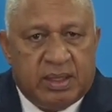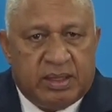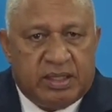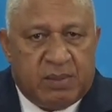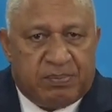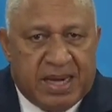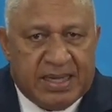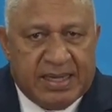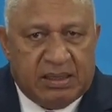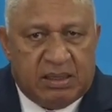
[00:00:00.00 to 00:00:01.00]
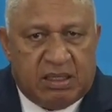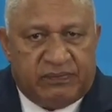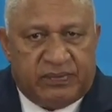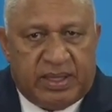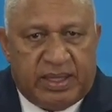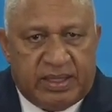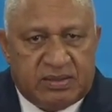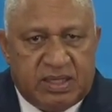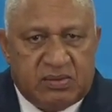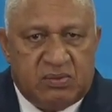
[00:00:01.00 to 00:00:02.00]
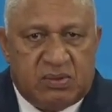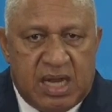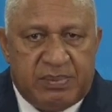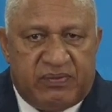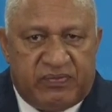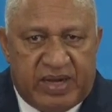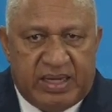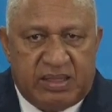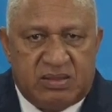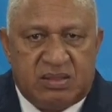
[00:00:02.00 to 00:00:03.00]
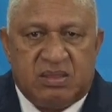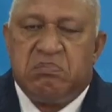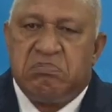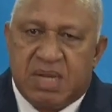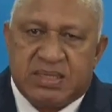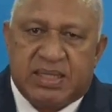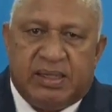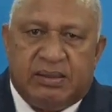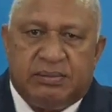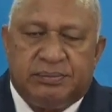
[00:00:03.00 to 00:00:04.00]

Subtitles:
The apartheid of access to climate finance must end.